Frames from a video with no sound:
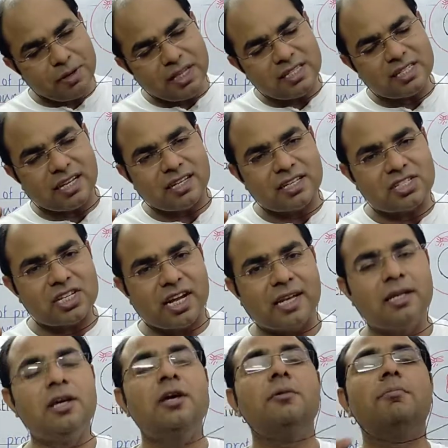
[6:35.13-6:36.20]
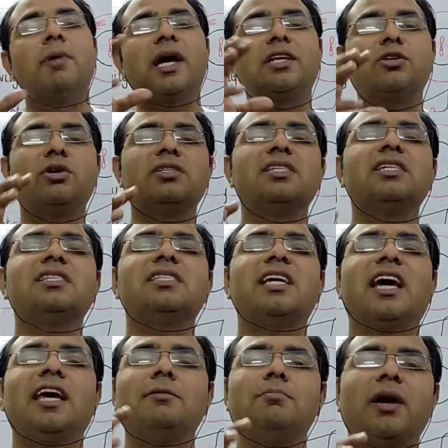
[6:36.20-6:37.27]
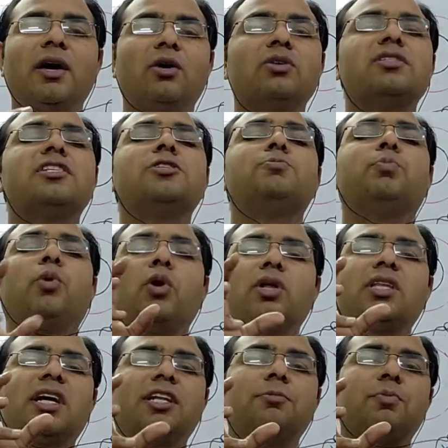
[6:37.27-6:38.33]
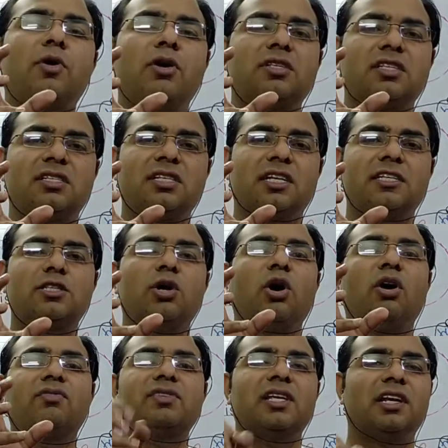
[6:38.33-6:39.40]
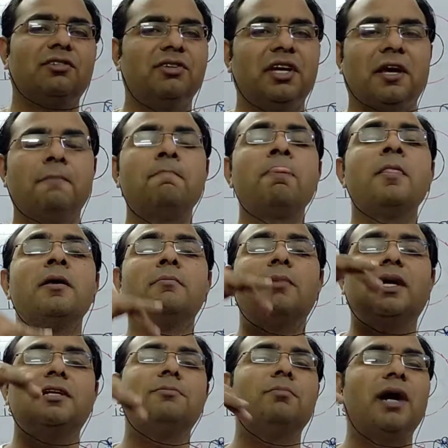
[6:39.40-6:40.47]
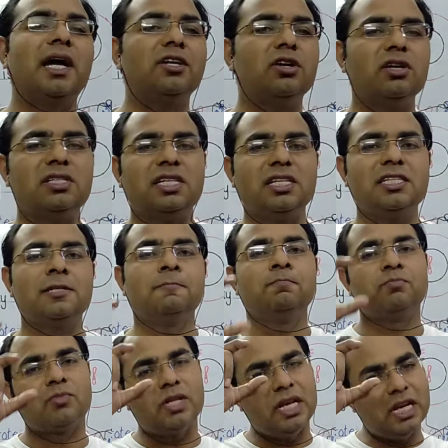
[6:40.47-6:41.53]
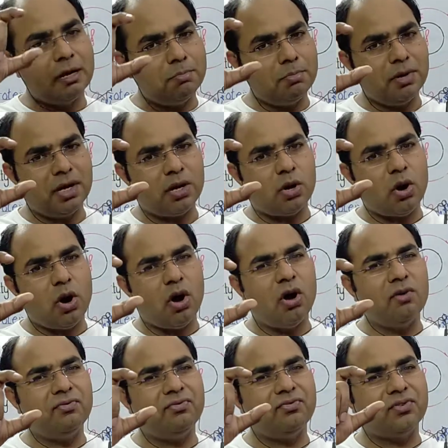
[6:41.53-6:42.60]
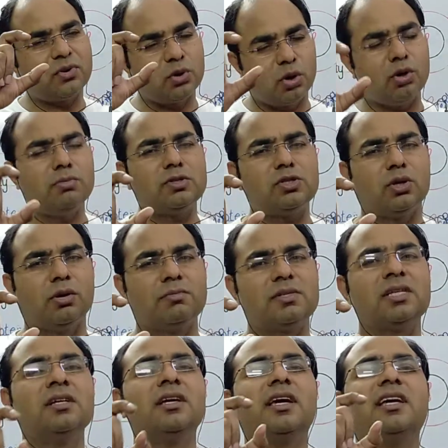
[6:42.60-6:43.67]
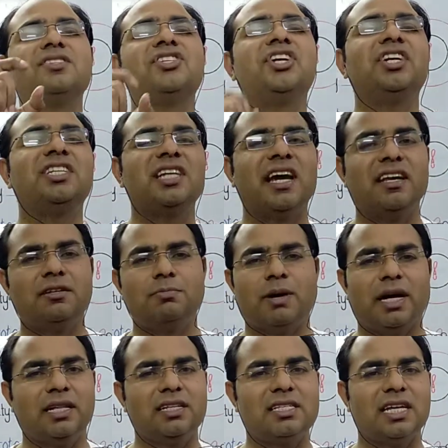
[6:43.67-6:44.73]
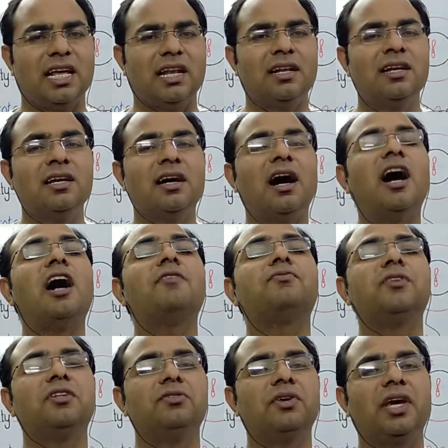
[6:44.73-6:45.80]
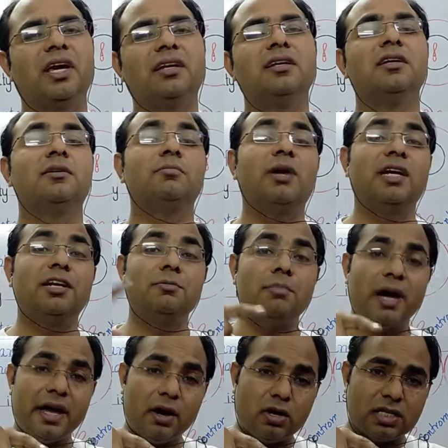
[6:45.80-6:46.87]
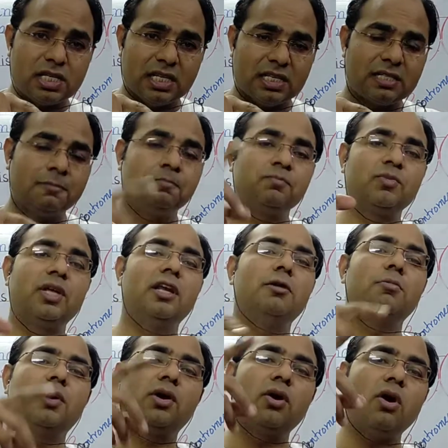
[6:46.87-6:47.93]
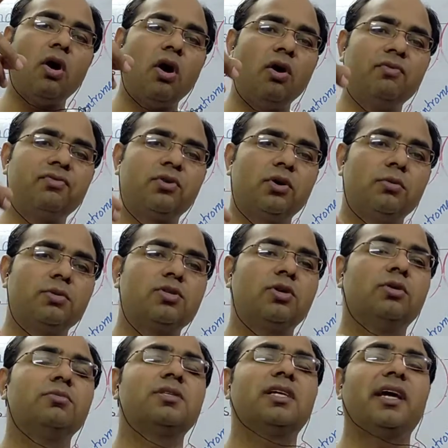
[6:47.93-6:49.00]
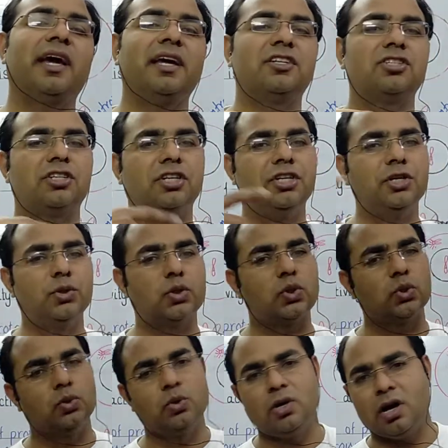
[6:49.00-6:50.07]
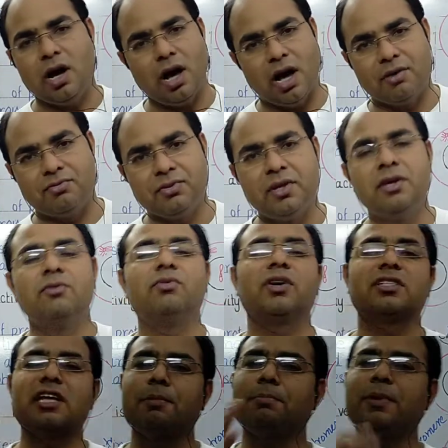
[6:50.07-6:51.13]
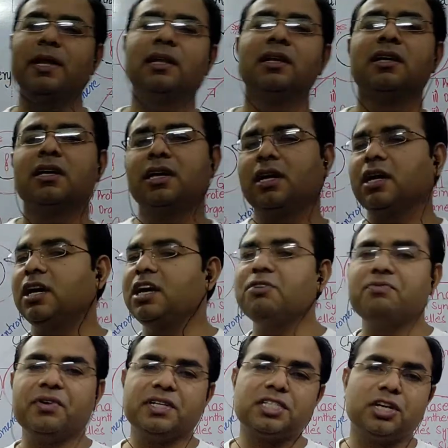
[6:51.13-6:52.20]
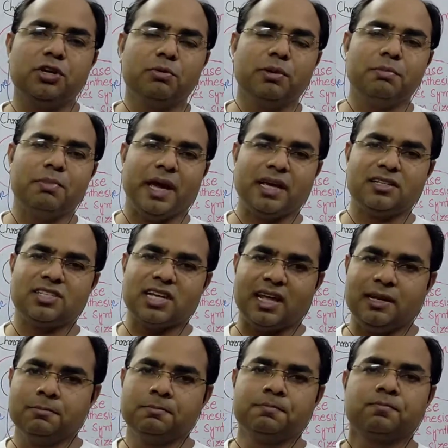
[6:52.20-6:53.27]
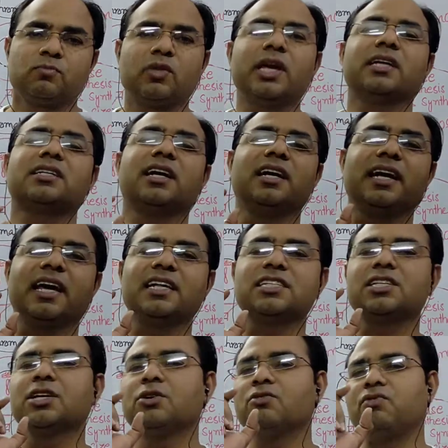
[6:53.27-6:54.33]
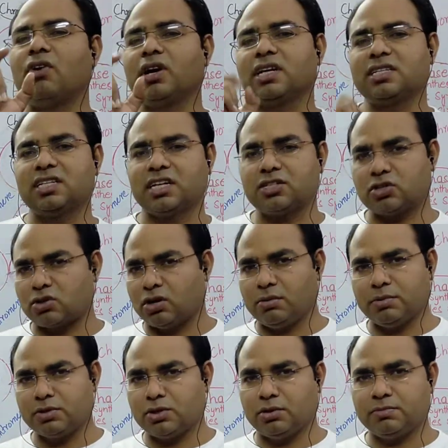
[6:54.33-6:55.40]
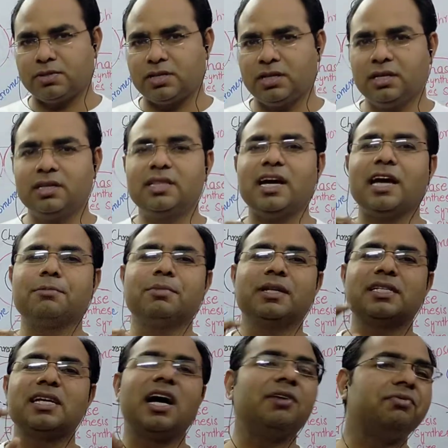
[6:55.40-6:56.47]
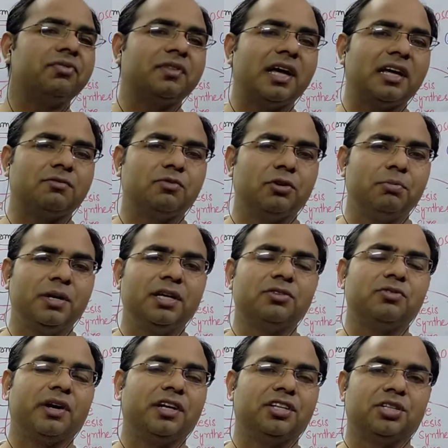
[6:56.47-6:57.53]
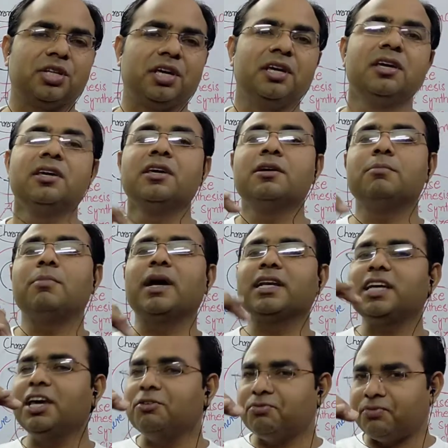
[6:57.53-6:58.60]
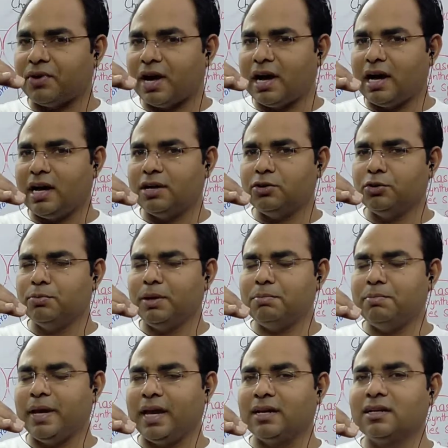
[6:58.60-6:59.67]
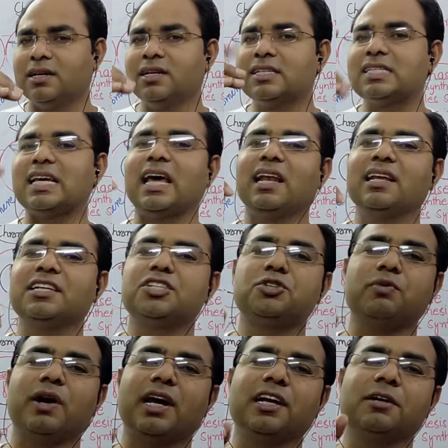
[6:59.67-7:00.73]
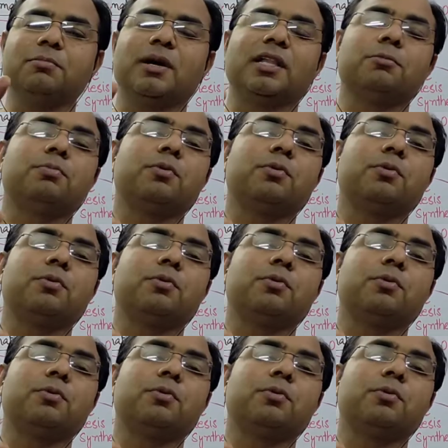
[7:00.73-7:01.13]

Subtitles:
please understand, mitosis and meiosis both are the processes of cell division, but in mitosis, the number of chromosomes is retained by the cell after division, but in meiosis, the number of chromosomes is reduced to half. For example, if it's a human being cell, it contains 46 chromosomes. That means half of that will be 23. But if a human being cell is divided by the